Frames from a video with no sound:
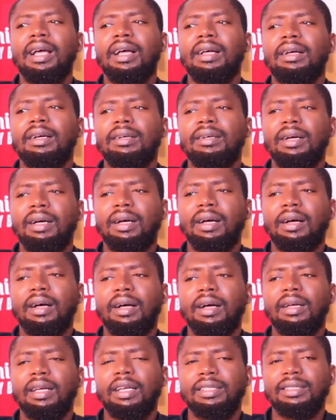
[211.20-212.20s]

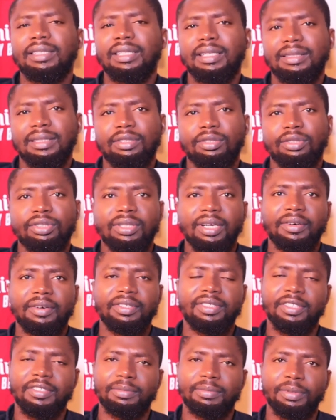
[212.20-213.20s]
entertain such
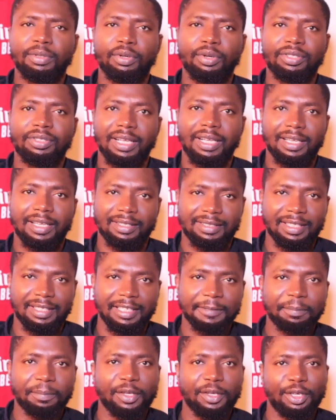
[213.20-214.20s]
narratives because, like I said,
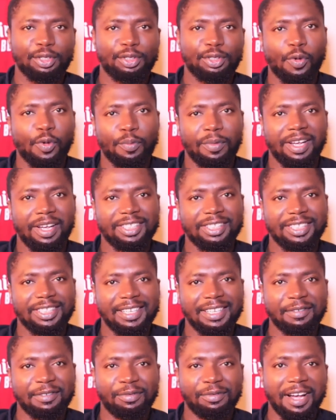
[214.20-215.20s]
it's commercially
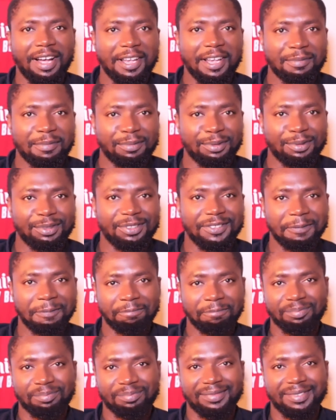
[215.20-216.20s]
viable.
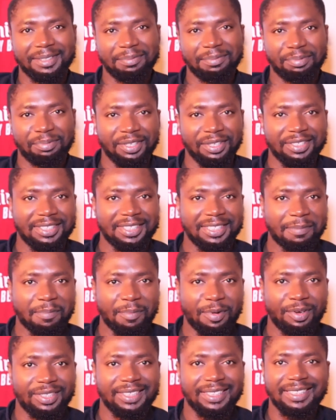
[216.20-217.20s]
Brings in the
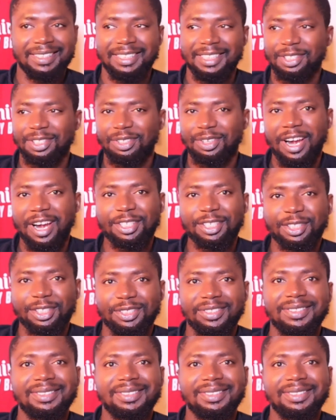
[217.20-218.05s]
money, the traction.